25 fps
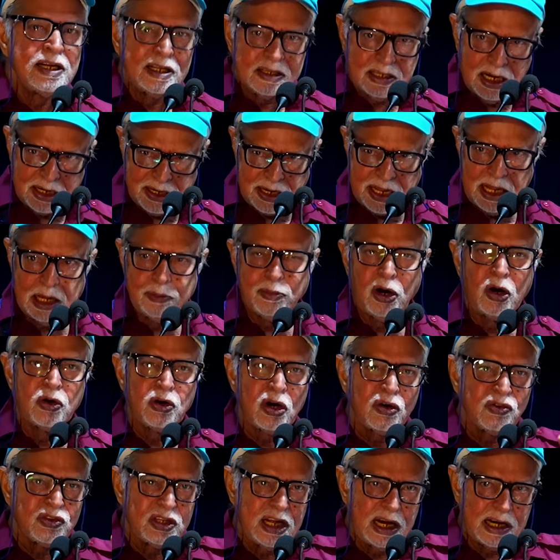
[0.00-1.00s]
that came
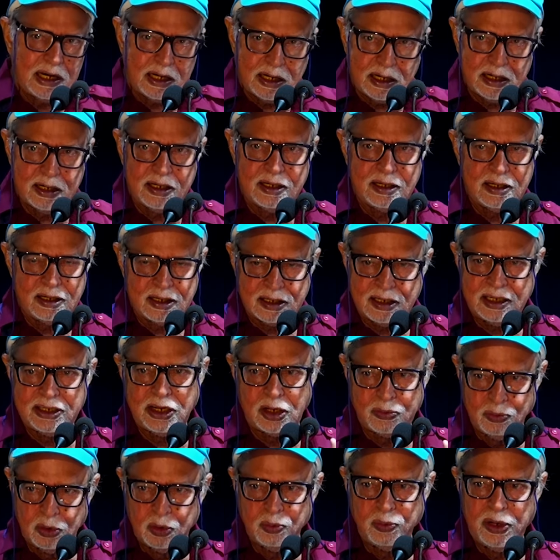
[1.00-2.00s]
out of that
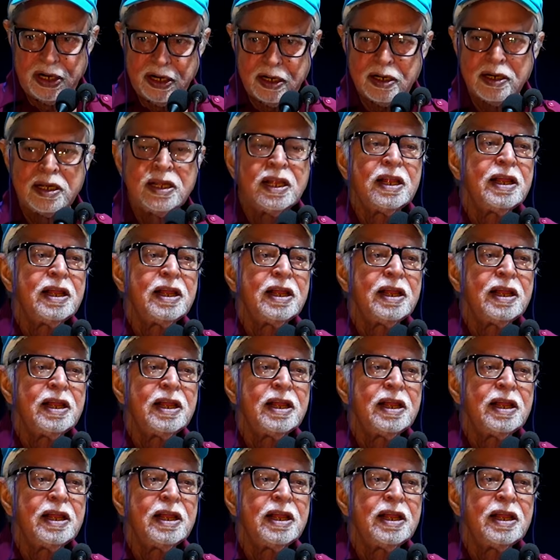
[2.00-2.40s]
Ghadar movement.